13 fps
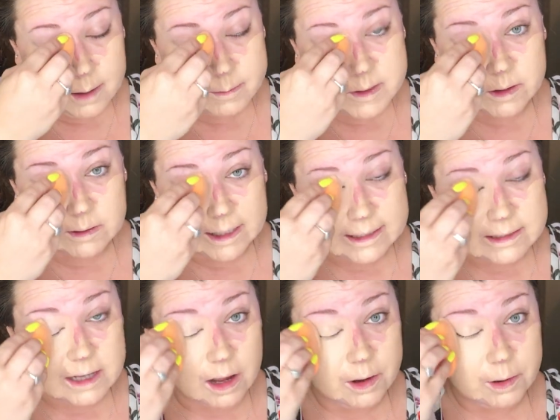so Lake
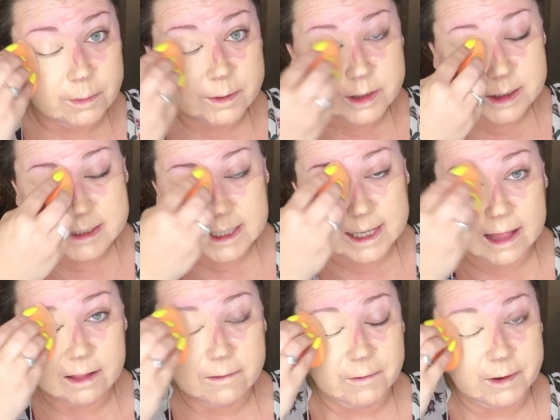Tahoe, which is in
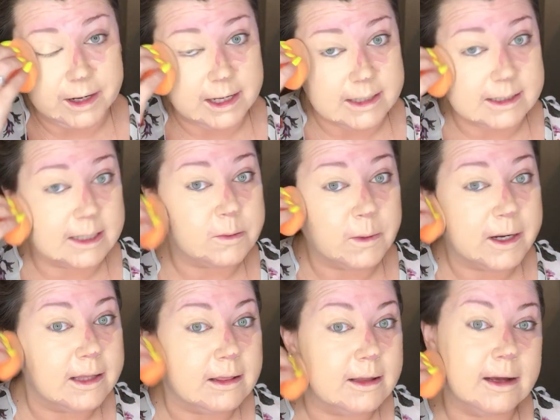California, because that's where
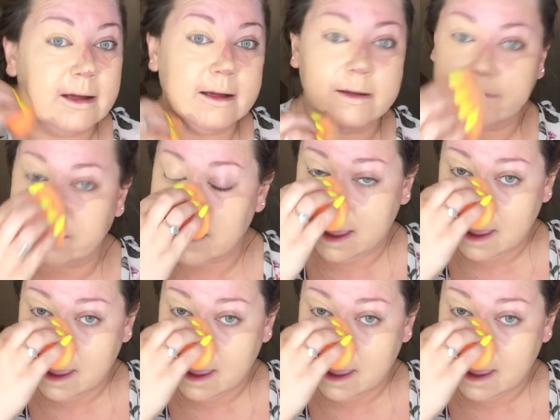I live.